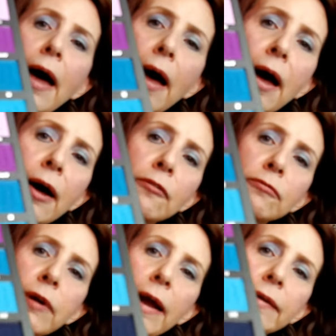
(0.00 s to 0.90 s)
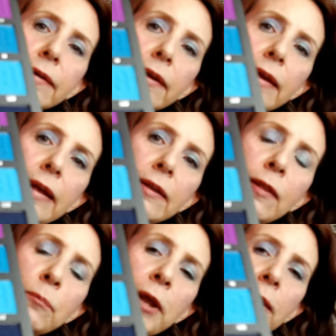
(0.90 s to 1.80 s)
uh, right
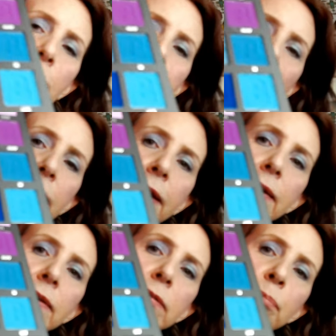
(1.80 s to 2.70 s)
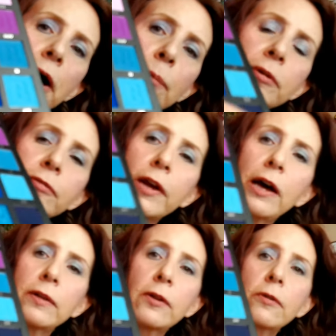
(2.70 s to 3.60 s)
in the middle of my lid. It's a pop of
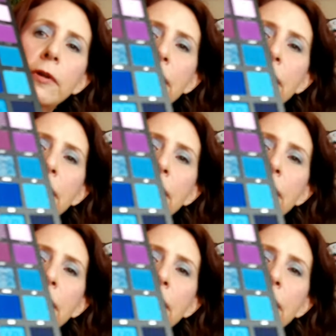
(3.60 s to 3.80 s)
color.